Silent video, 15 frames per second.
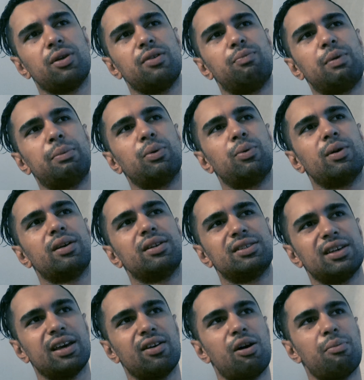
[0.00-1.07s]
If people want to
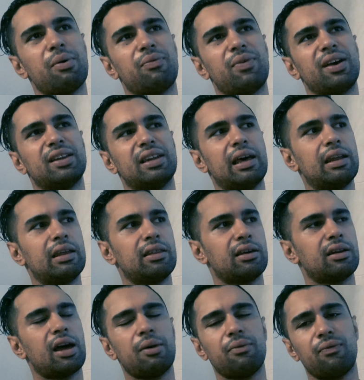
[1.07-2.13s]
say I'm a fake natty,
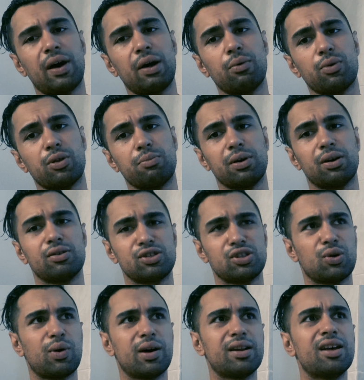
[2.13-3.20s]
then I'm fine with it, because you
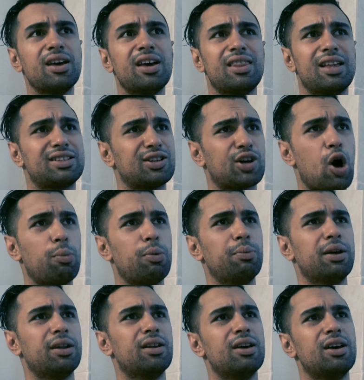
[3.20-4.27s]
know what, that's a
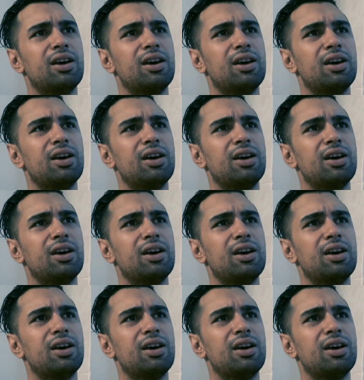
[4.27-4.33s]
compliment.